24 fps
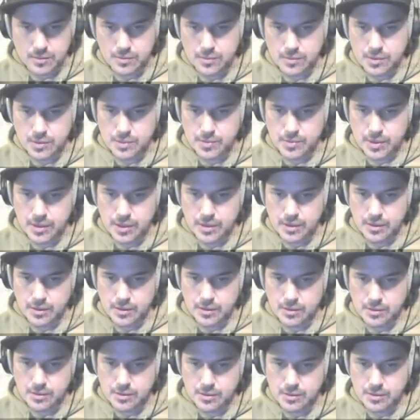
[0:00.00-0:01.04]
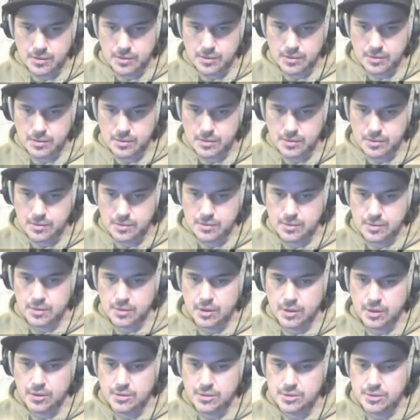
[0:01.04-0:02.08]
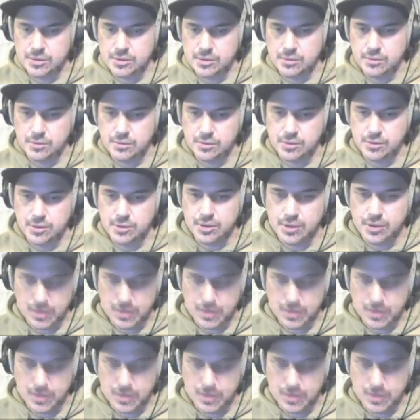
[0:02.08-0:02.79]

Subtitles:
with my Alt or